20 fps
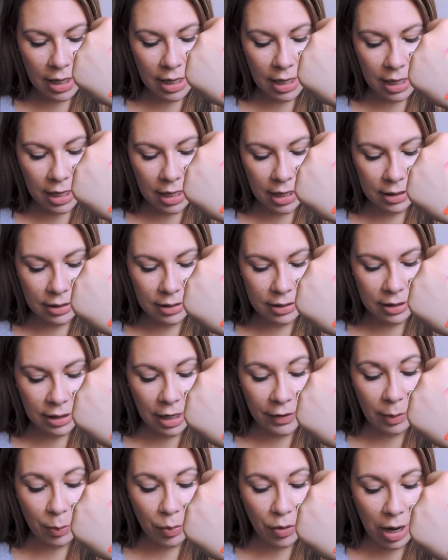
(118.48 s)

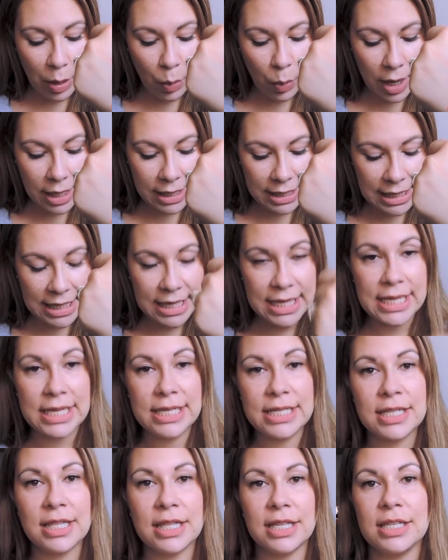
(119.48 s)
Another bright one
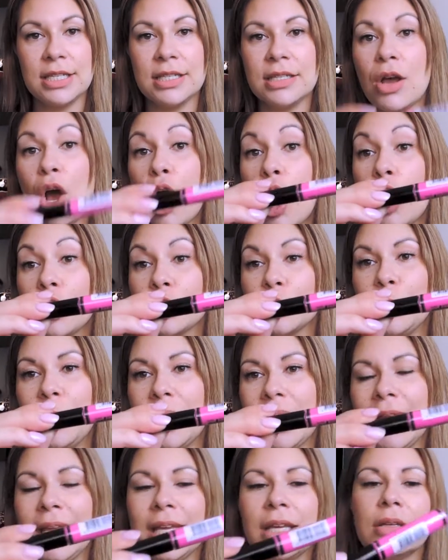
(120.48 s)
is this hot
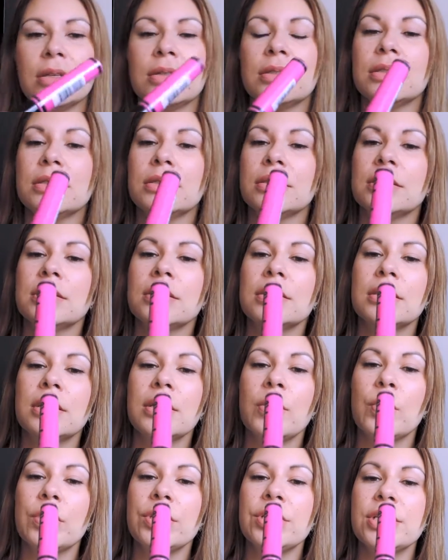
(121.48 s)
pink,
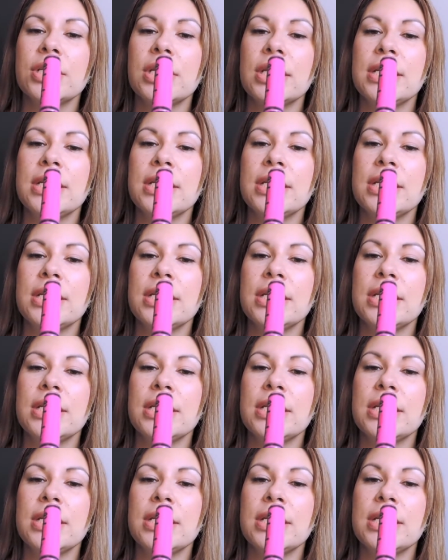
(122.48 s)
which